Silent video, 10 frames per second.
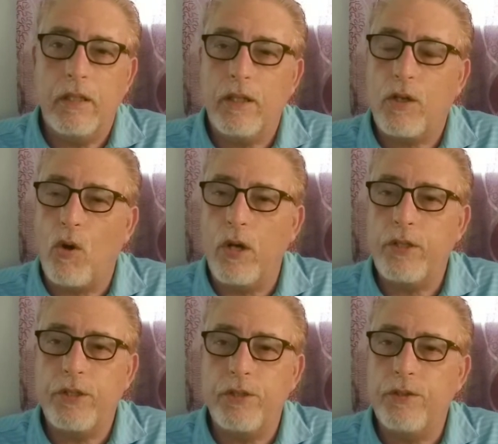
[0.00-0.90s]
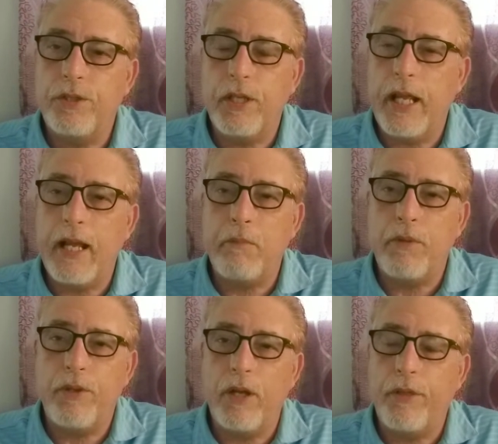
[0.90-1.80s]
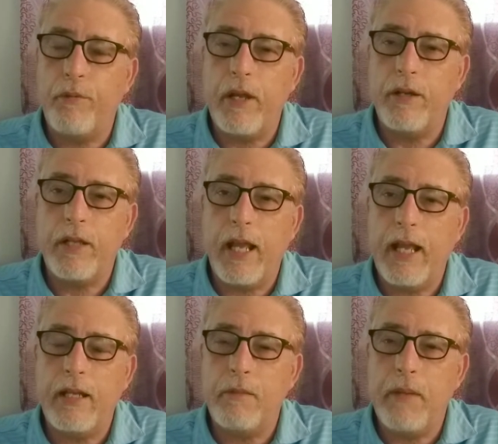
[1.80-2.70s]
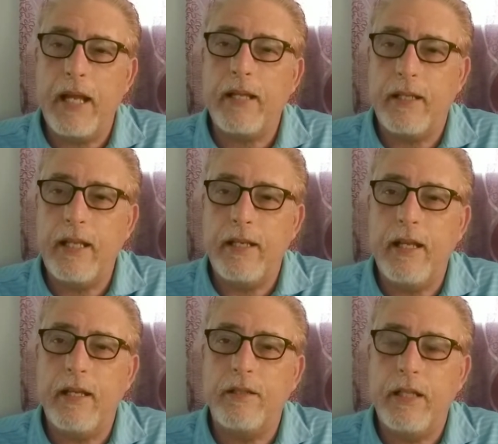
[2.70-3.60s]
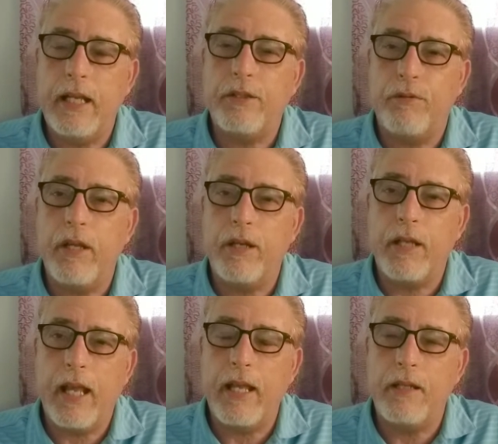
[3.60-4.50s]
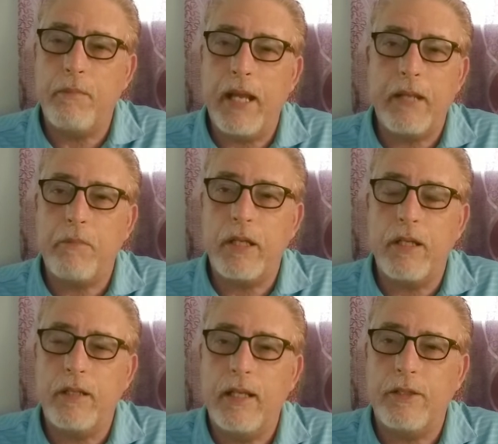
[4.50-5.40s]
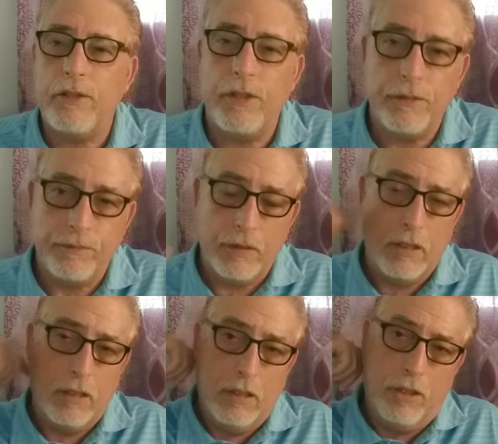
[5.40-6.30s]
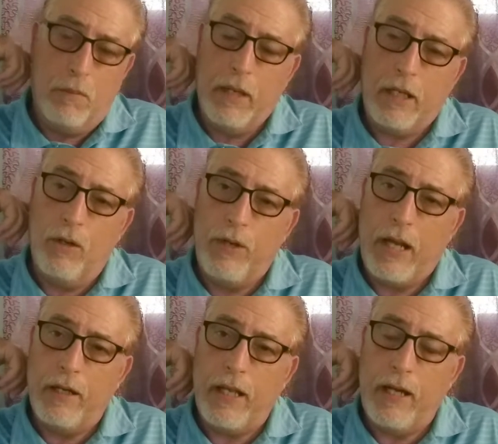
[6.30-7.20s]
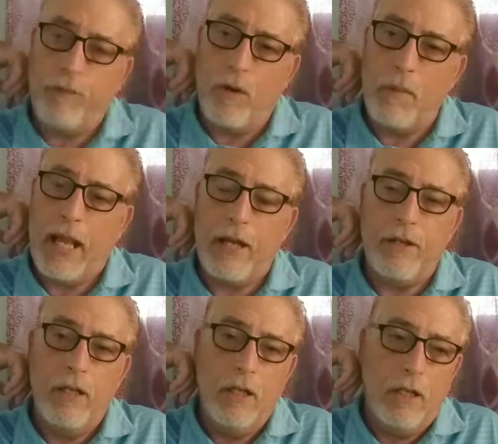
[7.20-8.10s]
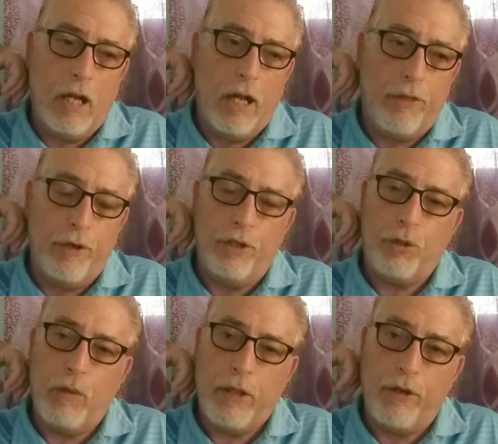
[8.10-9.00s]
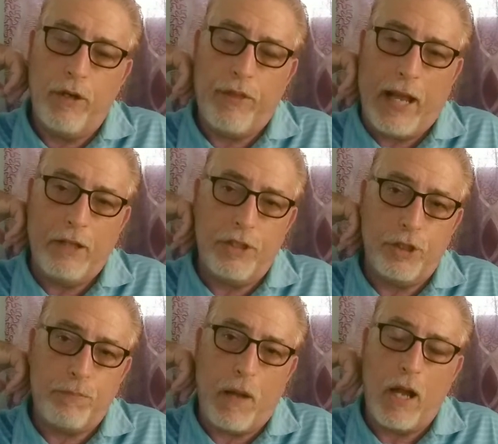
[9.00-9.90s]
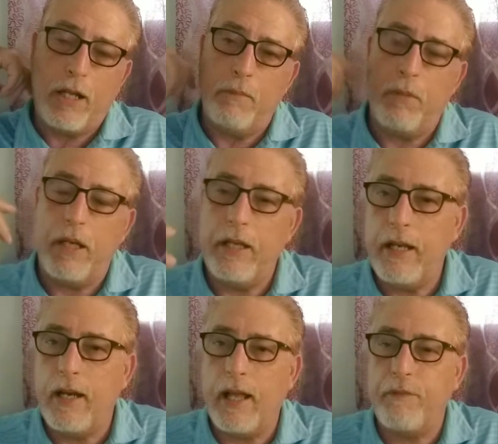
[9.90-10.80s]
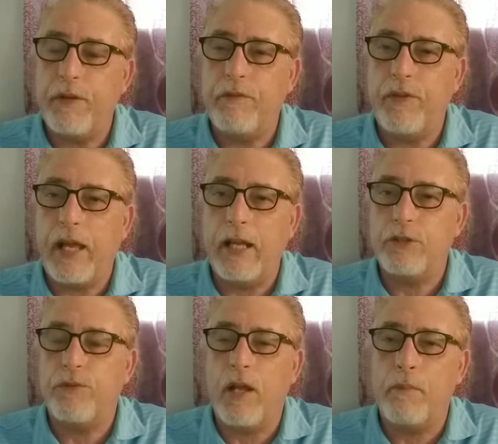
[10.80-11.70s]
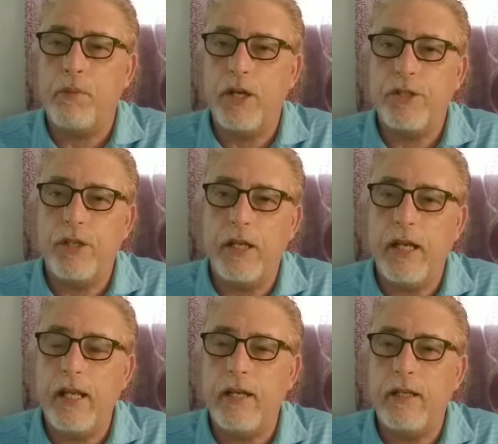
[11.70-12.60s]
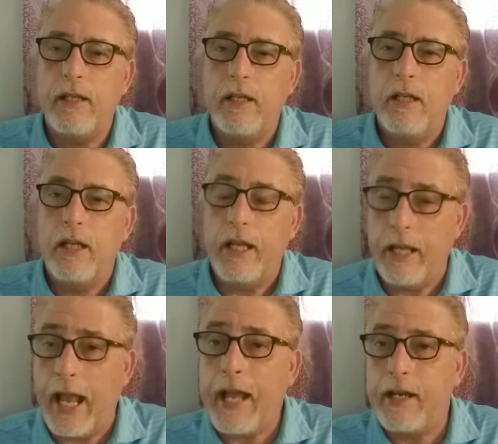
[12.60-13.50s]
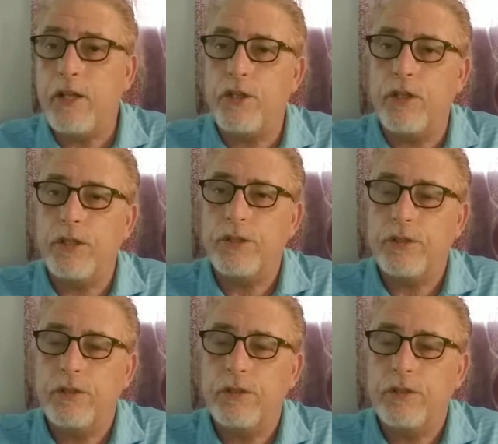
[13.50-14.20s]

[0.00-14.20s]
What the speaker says: according to him, 300K in the bank, and he did. He had 300K in the bank, but he couldn't get to it. Nobody could go down there and get it for him. He had 30,000 in his pocket, but he needed like 50,000 for the operation he needed. He had insurance,